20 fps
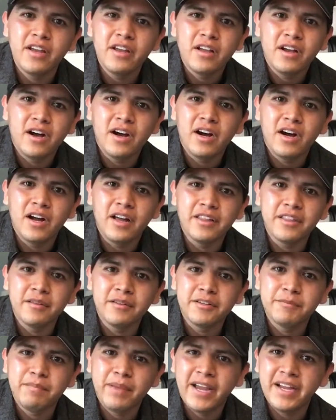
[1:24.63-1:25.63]

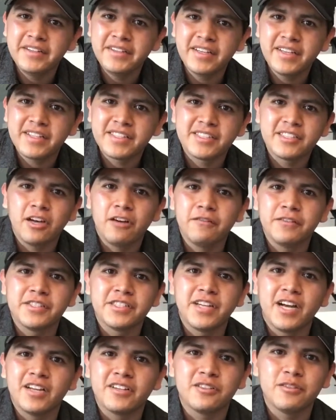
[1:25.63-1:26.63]
The painting itself is
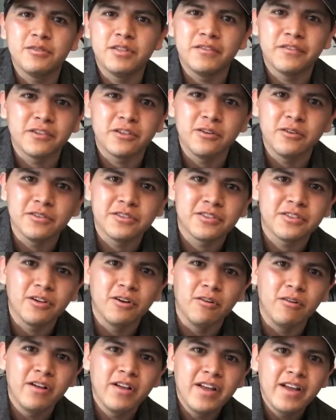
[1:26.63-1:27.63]
not too difficult,
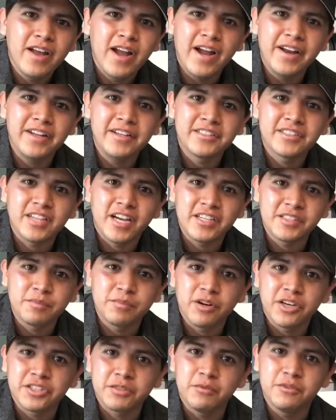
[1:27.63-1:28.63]
so any size
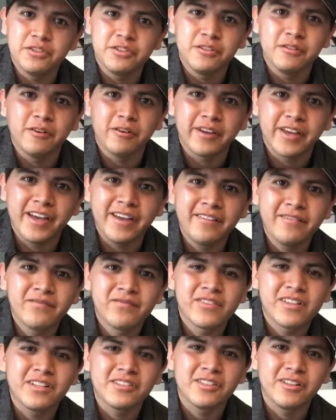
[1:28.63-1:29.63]
brush will do, okay?
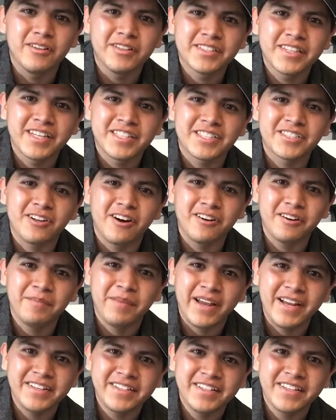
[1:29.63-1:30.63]
So let's get started
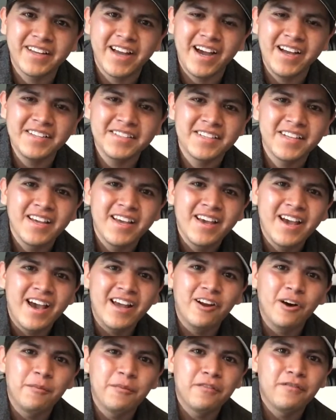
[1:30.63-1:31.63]
painting, guys,
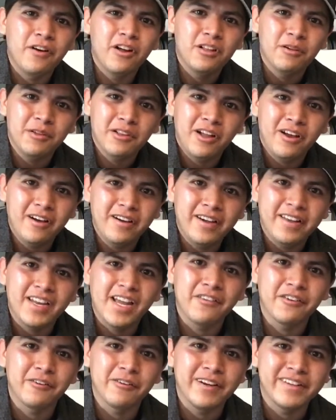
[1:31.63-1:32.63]
and I hope you follow along and
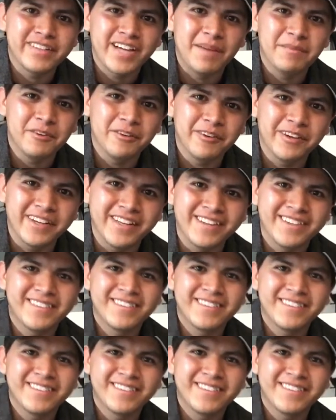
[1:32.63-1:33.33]
have a great time doing it.